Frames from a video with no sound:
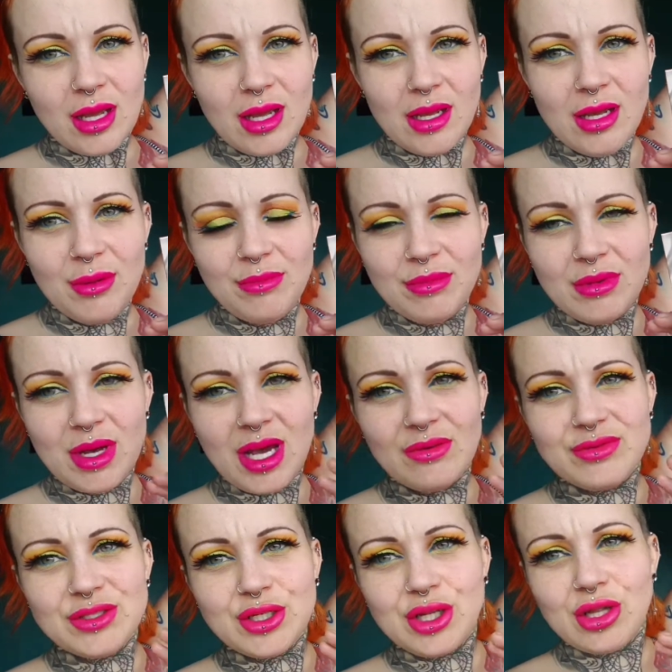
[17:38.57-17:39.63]

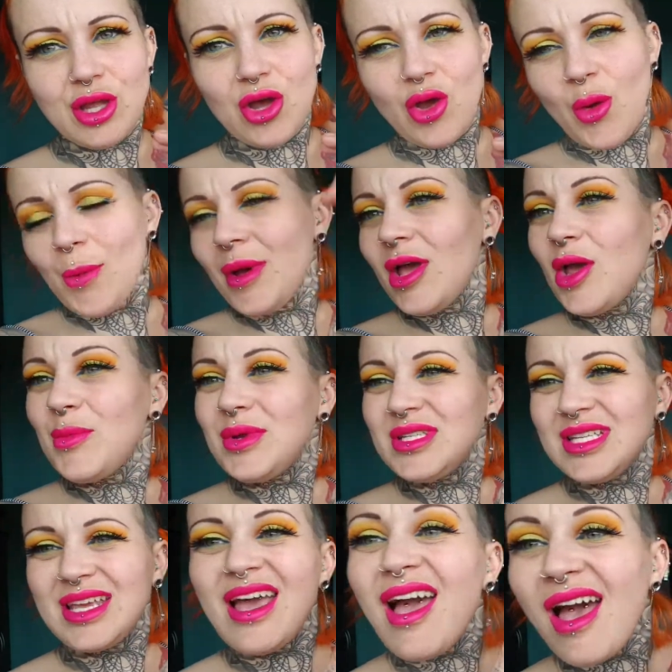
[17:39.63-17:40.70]
Afterglow by Urban
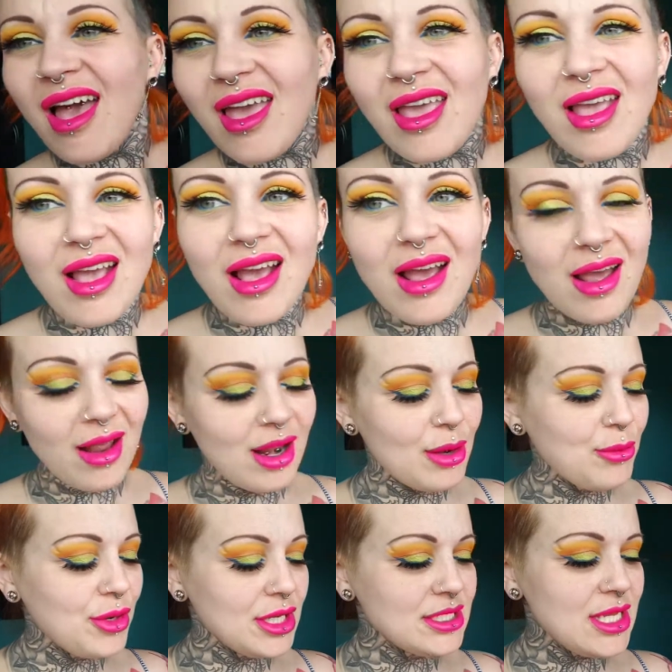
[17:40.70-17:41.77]
Decay, and
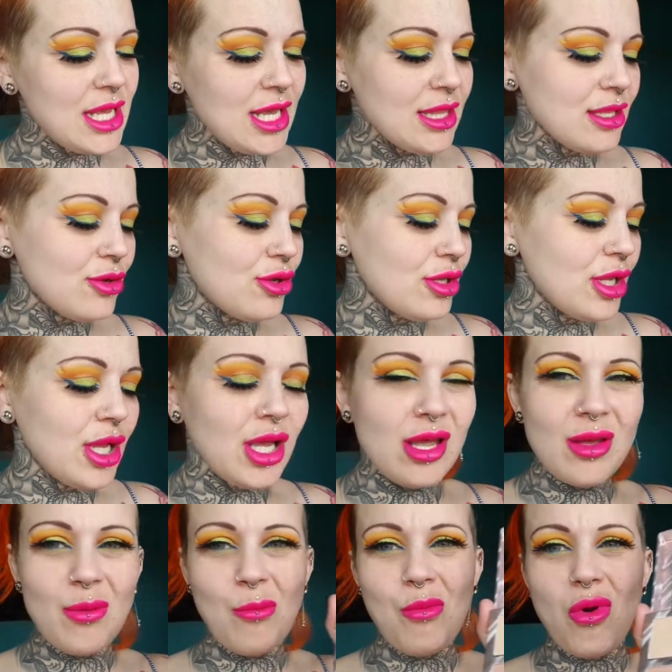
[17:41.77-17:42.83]
I'm going to take the
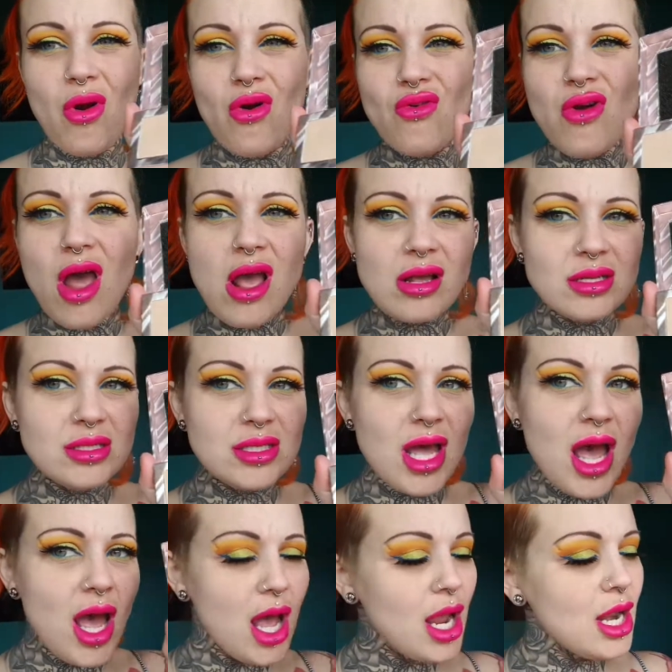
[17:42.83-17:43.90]
colour
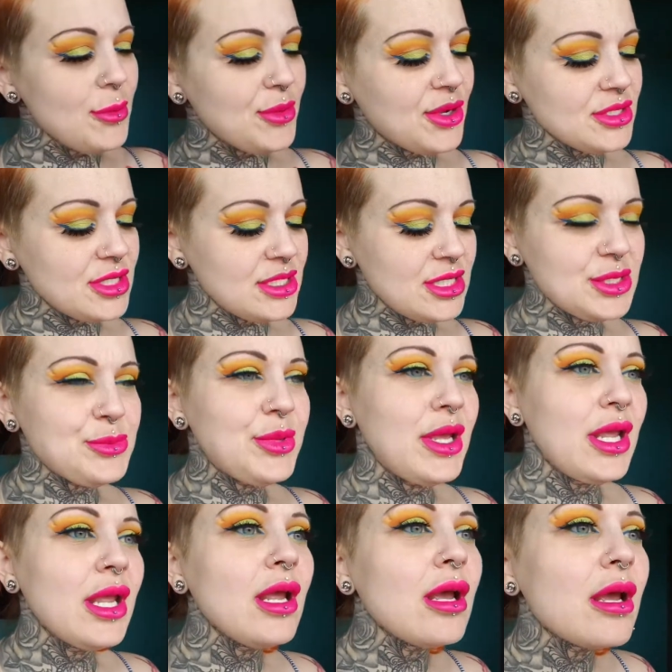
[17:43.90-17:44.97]
Peroxide, because this is
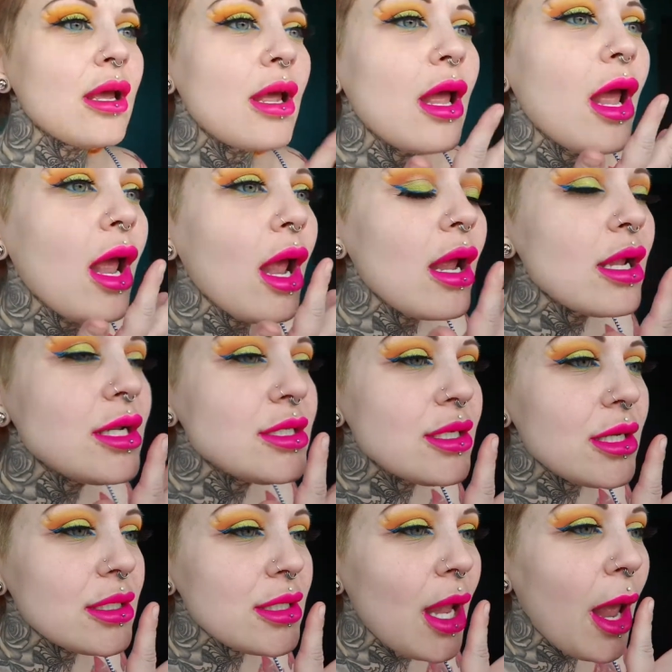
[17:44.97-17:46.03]
pink, and
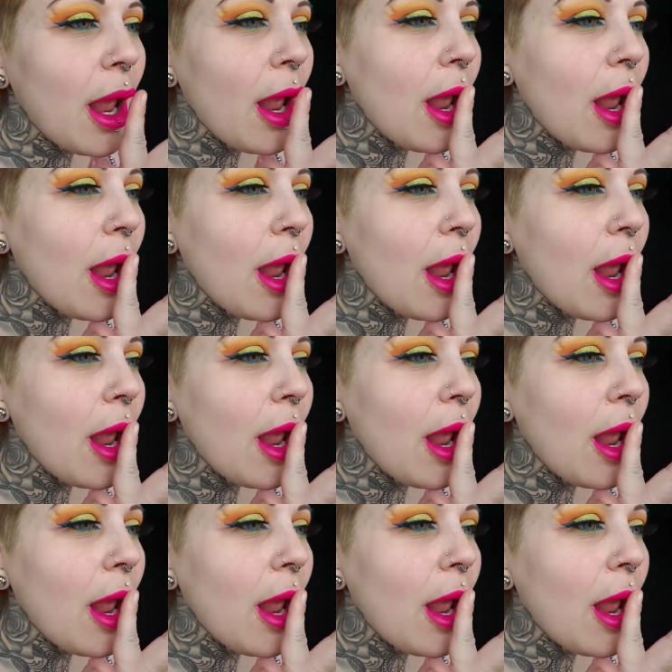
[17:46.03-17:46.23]
just